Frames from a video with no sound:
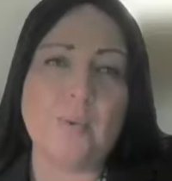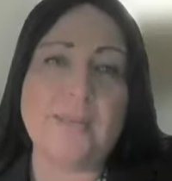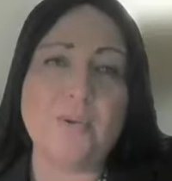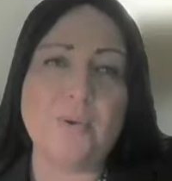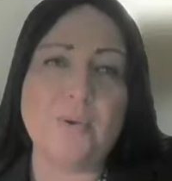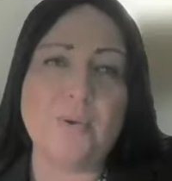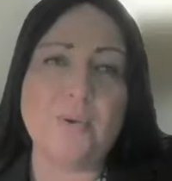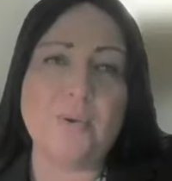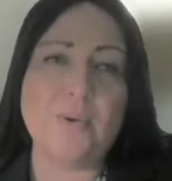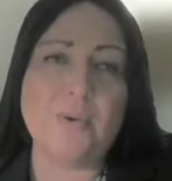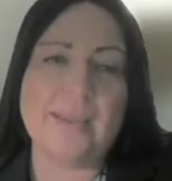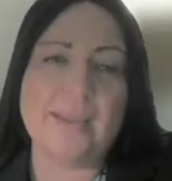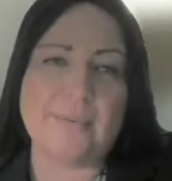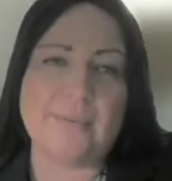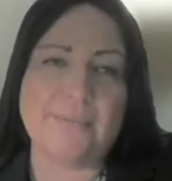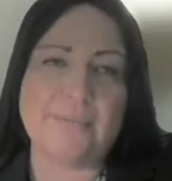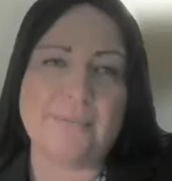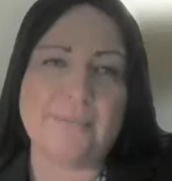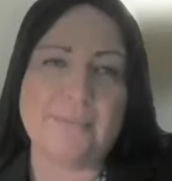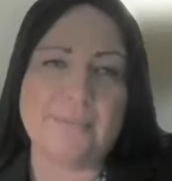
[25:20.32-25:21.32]
We do
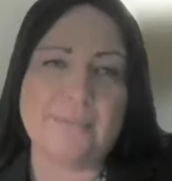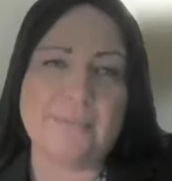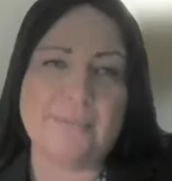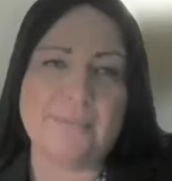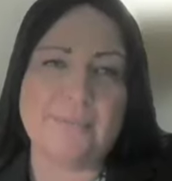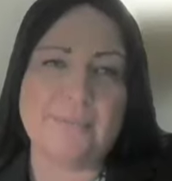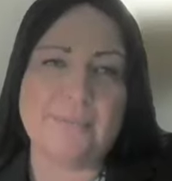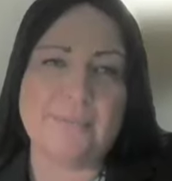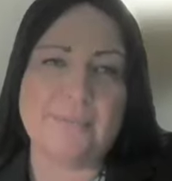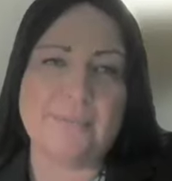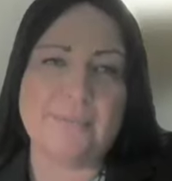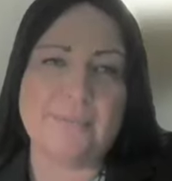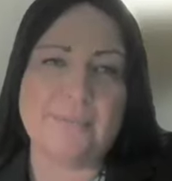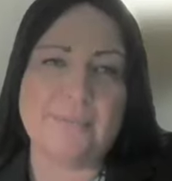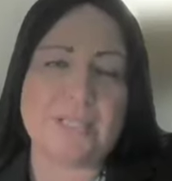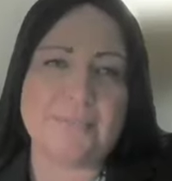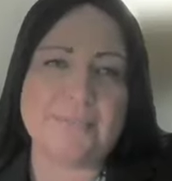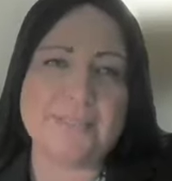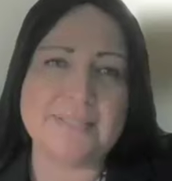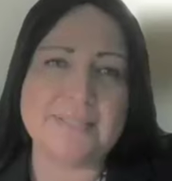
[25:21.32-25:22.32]
have female
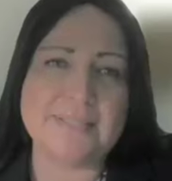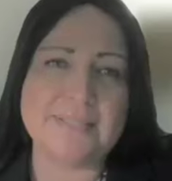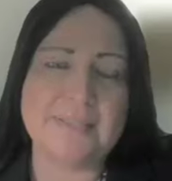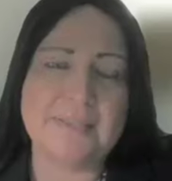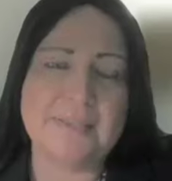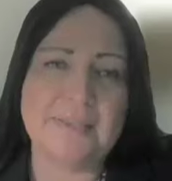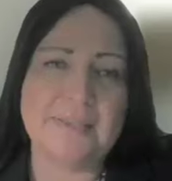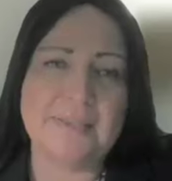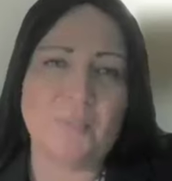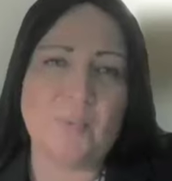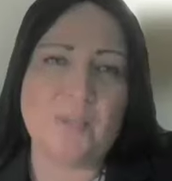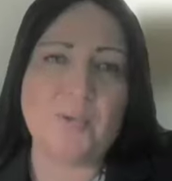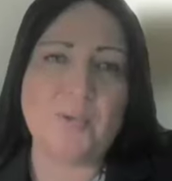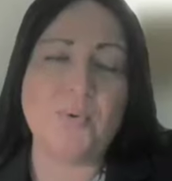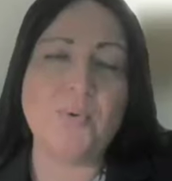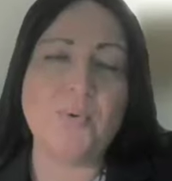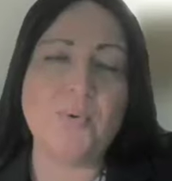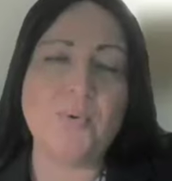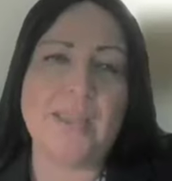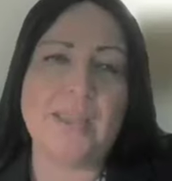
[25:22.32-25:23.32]
chiefs. We
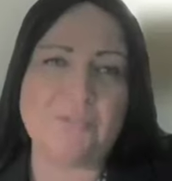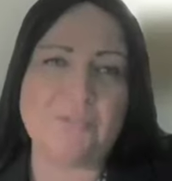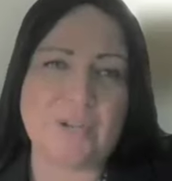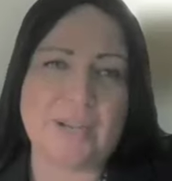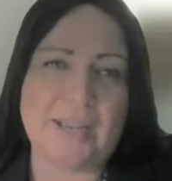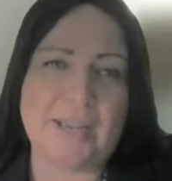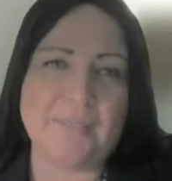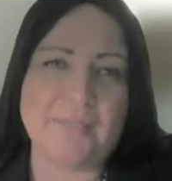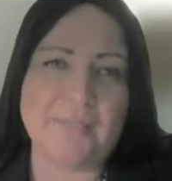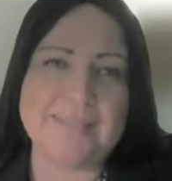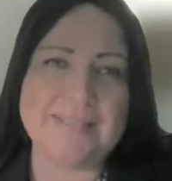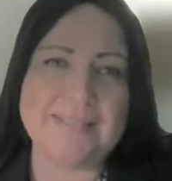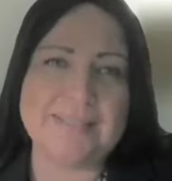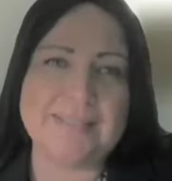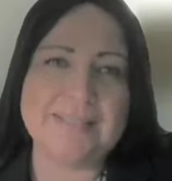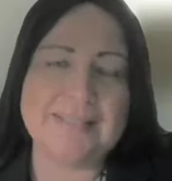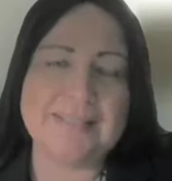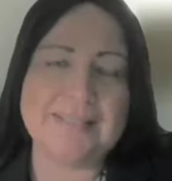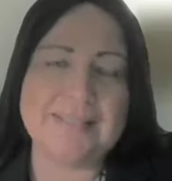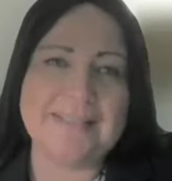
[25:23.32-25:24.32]
do have tribes
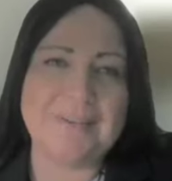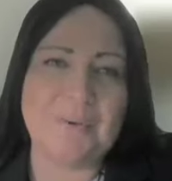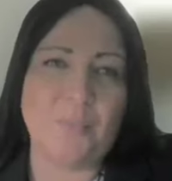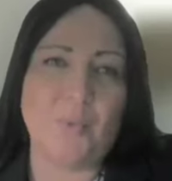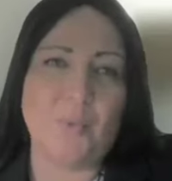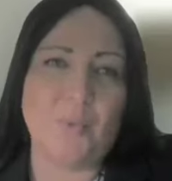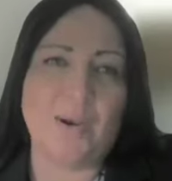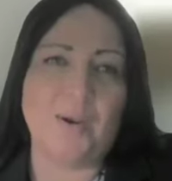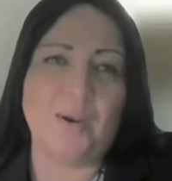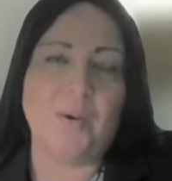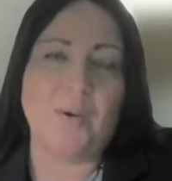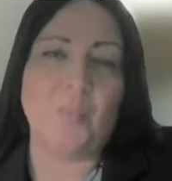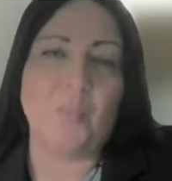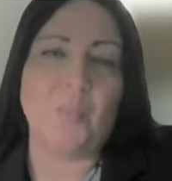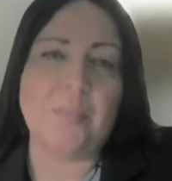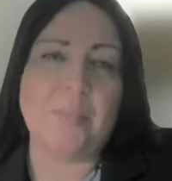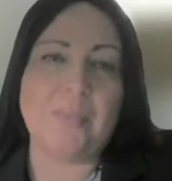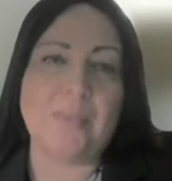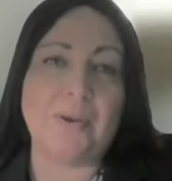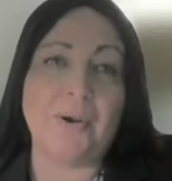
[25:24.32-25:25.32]
where
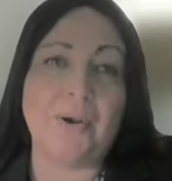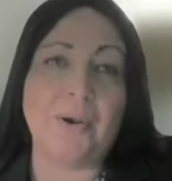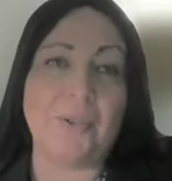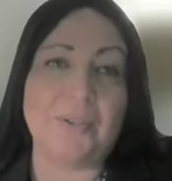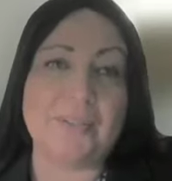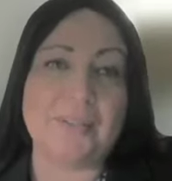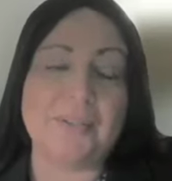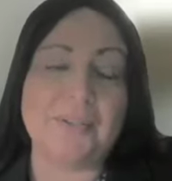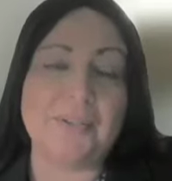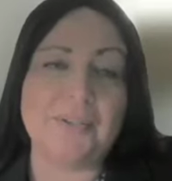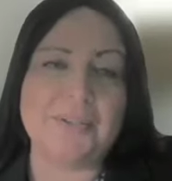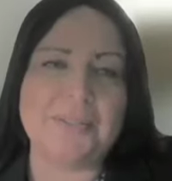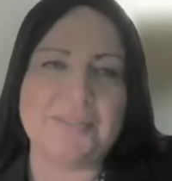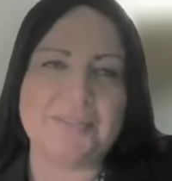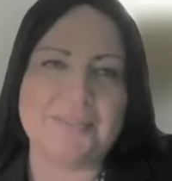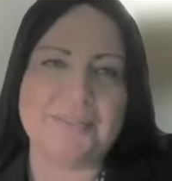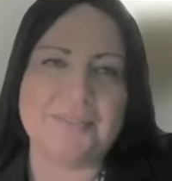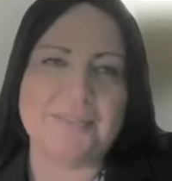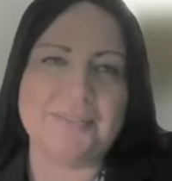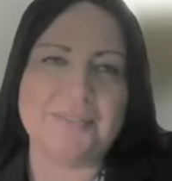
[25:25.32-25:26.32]
women are
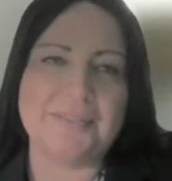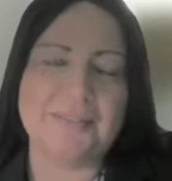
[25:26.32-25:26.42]
leaders.